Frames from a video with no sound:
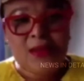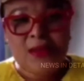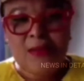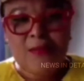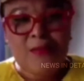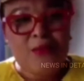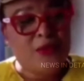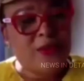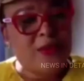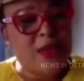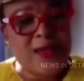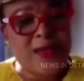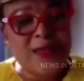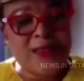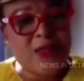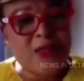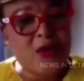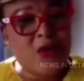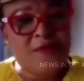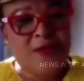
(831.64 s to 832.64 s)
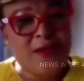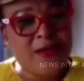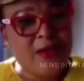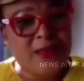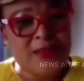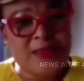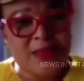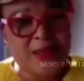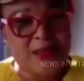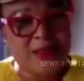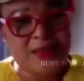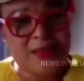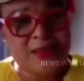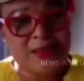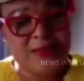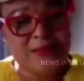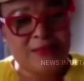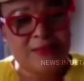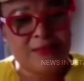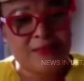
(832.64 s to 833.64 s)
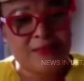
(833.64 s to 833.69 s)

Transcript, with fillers: The brutality of DSS